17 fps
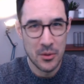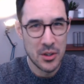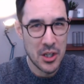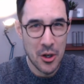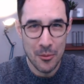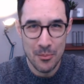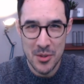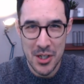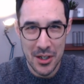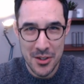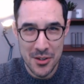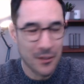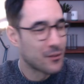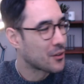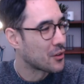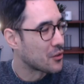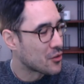the optics
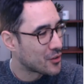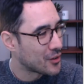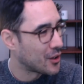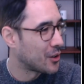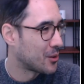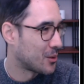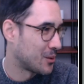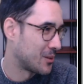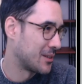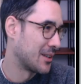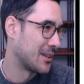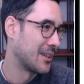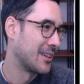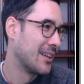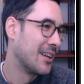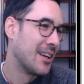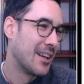of control
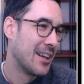and